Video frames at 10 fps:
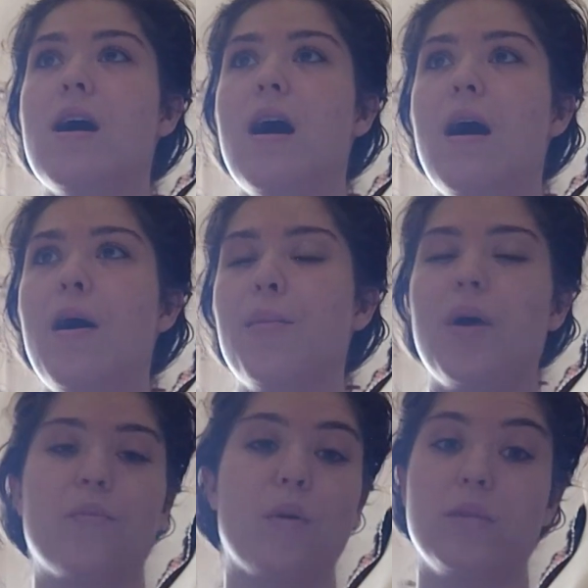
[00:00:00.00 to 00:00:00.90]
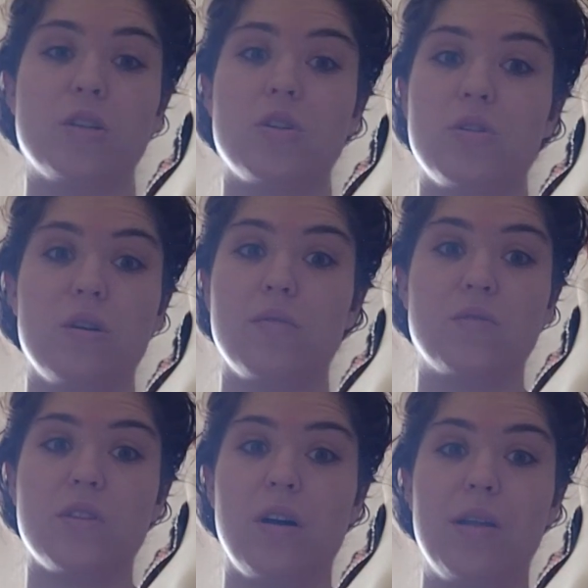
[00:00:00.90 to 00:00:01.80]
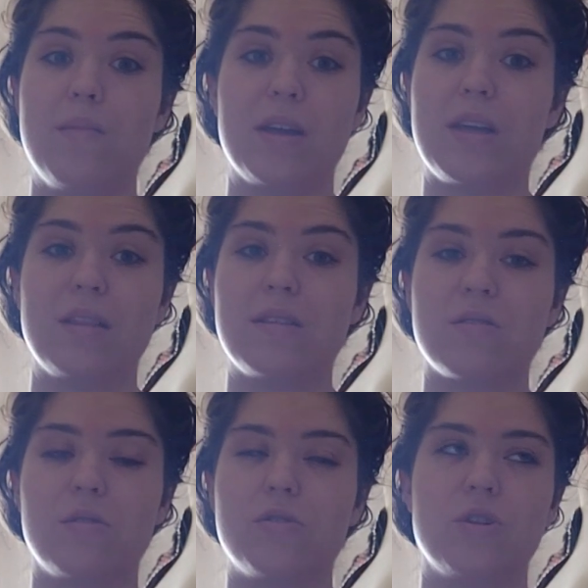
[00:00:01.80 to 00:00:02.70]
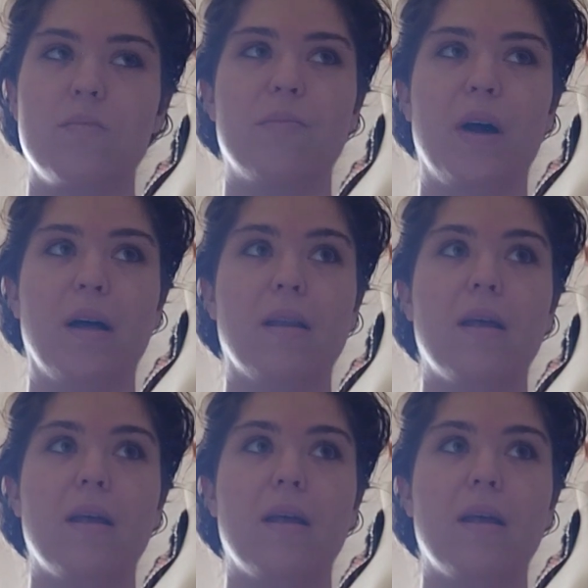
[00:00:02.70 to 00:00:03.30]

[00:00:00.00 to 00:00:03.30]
I probably shouldn't have started making this costume, but